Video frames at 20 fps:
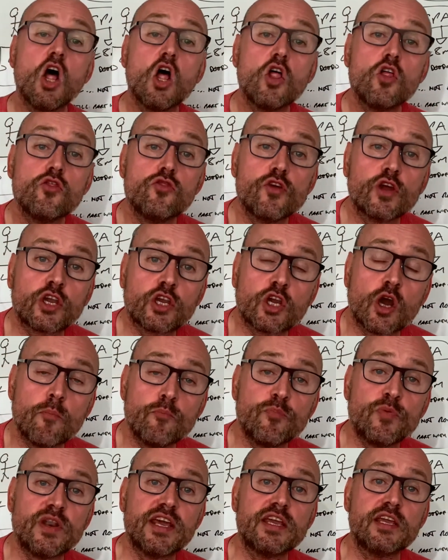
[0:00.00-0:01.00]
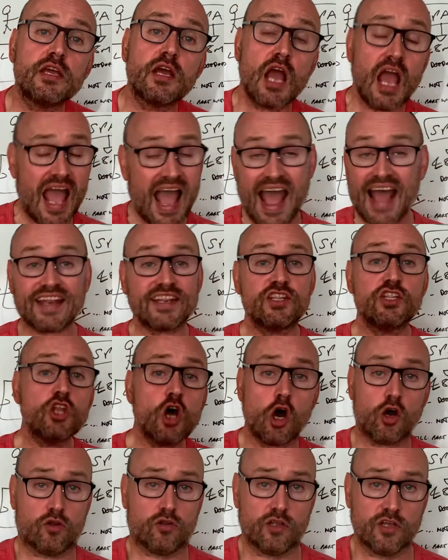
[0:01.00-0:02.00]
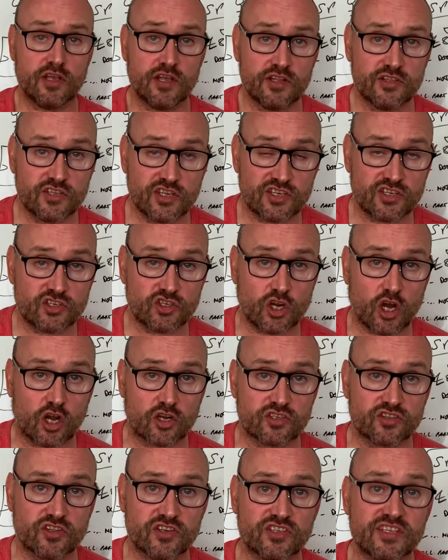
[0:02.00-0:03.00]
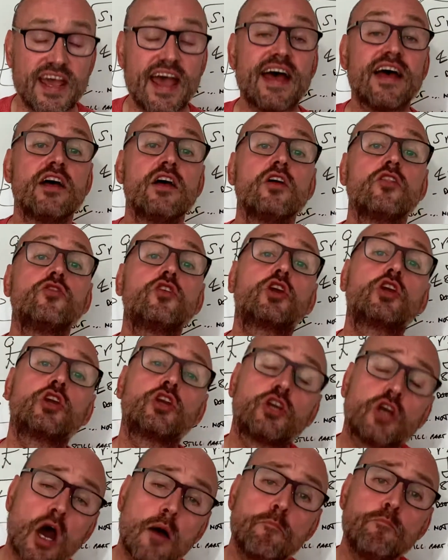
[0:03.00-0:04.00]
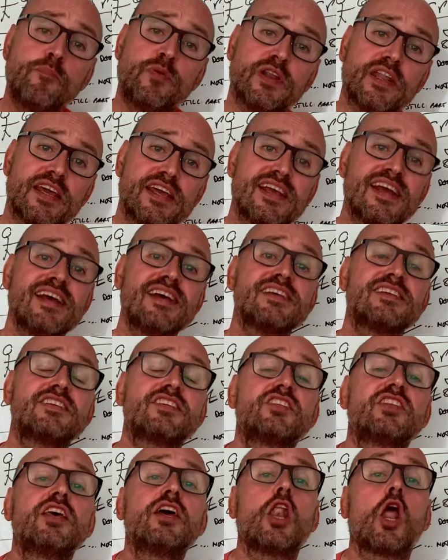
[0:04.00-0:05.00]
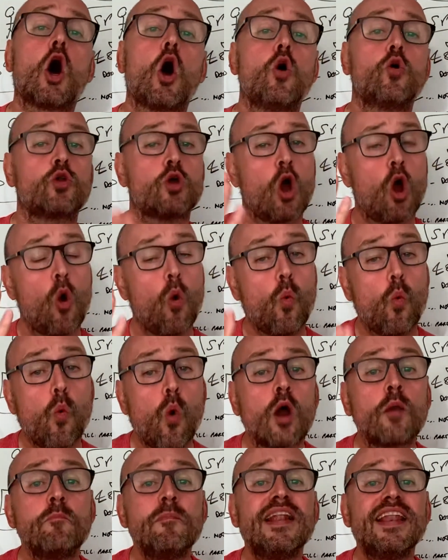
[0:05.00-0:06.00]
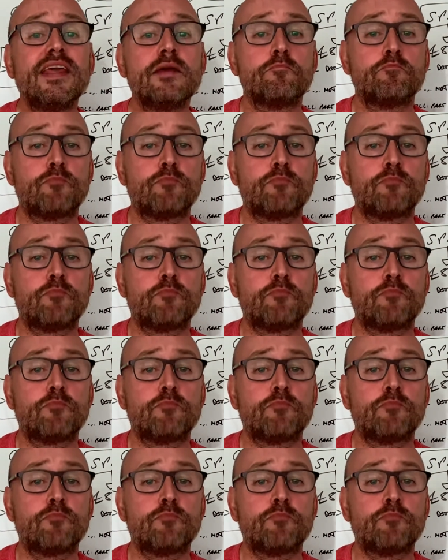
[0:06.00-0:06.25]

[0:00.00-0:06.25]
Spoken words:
the company had not discharged the debt. The company still owed £1 million